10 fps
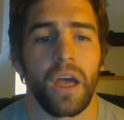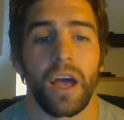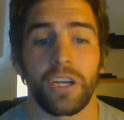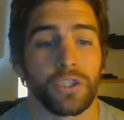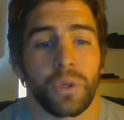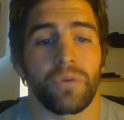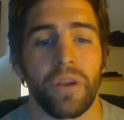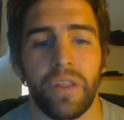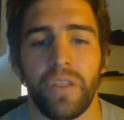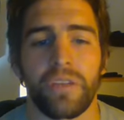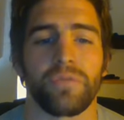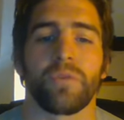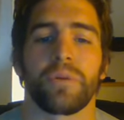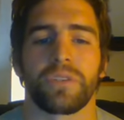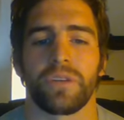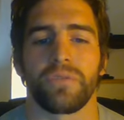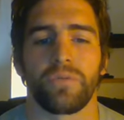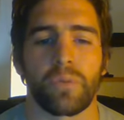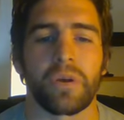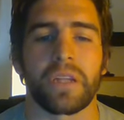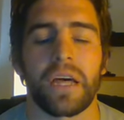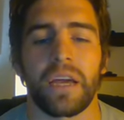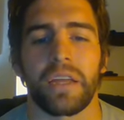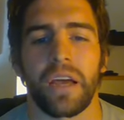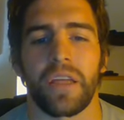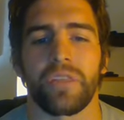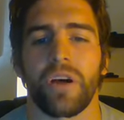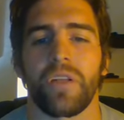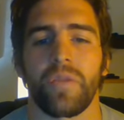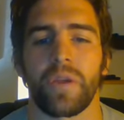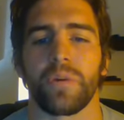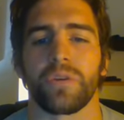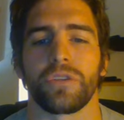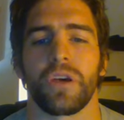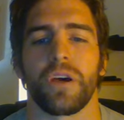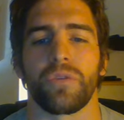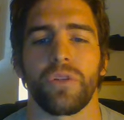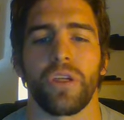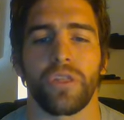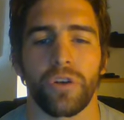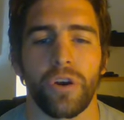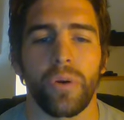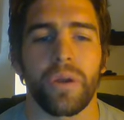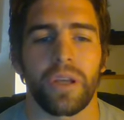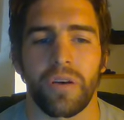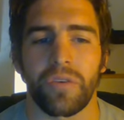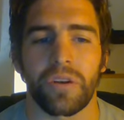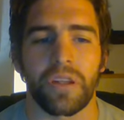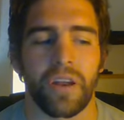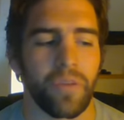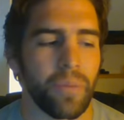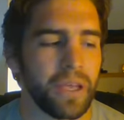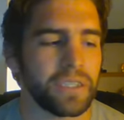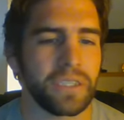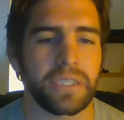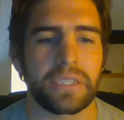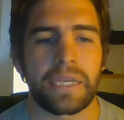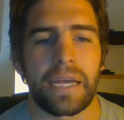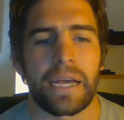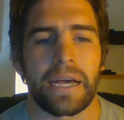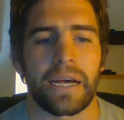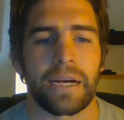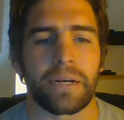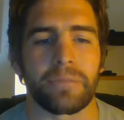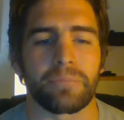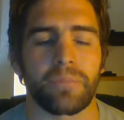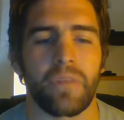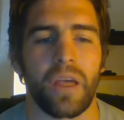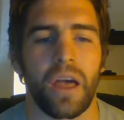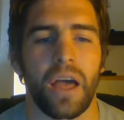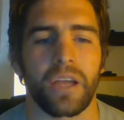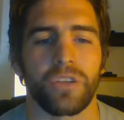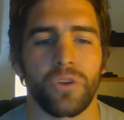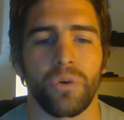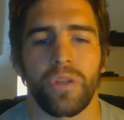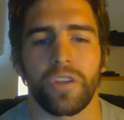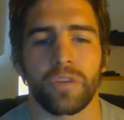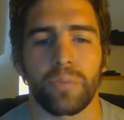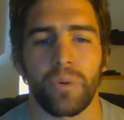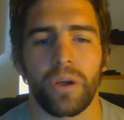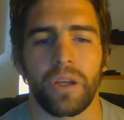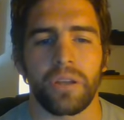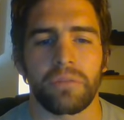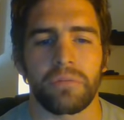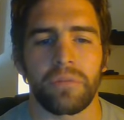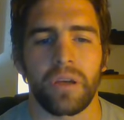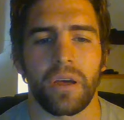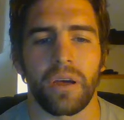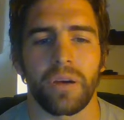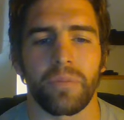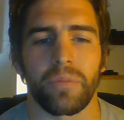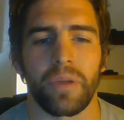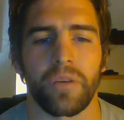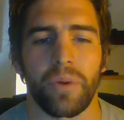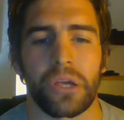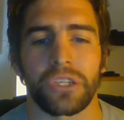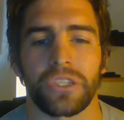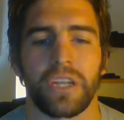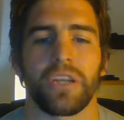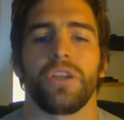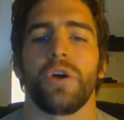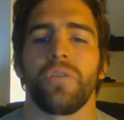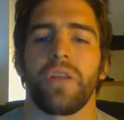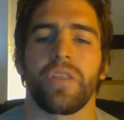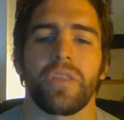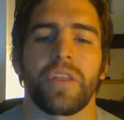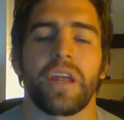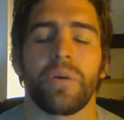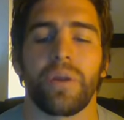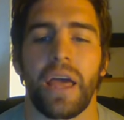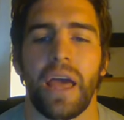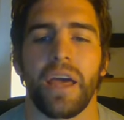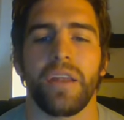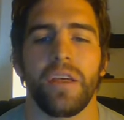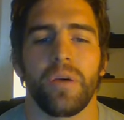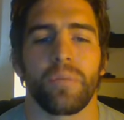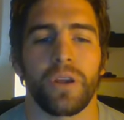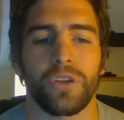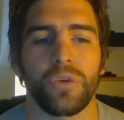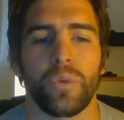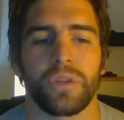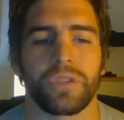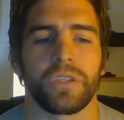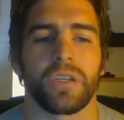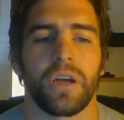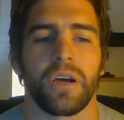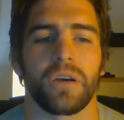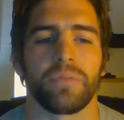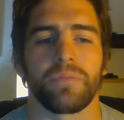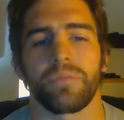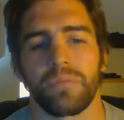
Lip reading: I enjoyed reading the informed consent form online. I thought that it was really thorough and covered a lot of the bases. I don't at this point, of my understanding, know of anything that I would add, but I do want to